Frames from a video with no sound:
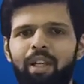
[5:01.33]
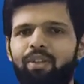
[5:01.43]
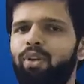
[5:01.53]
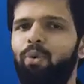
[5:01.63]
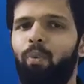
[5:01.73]

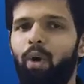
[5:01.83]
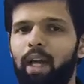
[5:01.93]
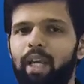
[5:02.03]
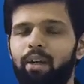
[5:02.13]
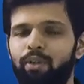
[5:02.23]
So
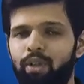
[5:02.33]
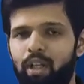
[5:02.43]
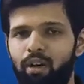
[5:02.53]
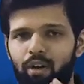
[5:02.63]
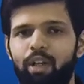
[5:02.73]

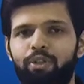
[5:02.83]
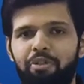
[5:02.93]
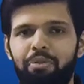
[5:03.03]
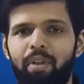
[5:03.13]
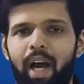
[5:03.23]
in order to
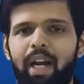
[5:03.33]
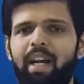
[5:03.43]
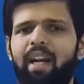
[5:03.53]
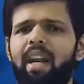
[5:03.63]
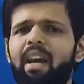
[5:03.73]
do that,